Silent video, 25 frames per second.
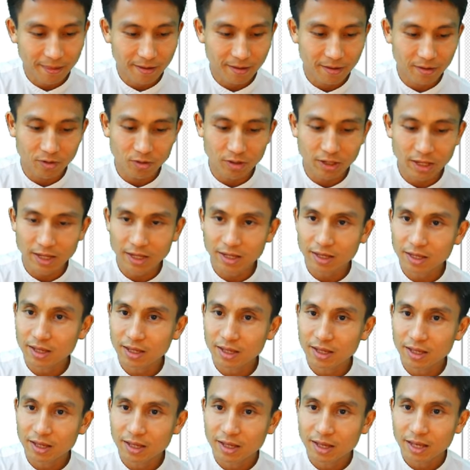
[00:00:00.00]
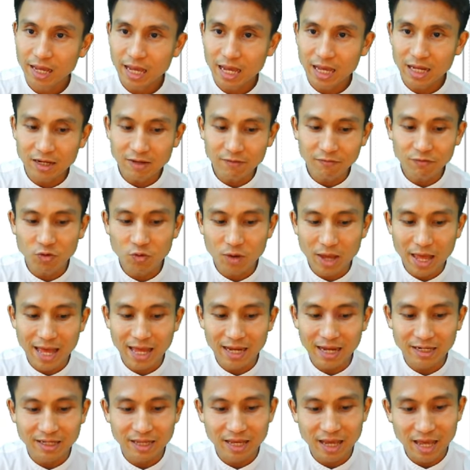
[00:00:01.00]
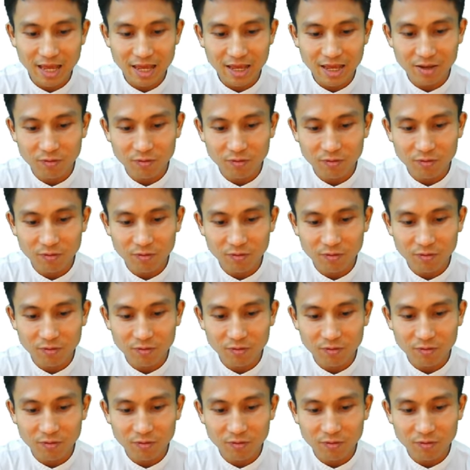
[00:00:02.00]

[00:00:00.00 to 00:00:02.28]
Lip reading: Okay, and if you add k,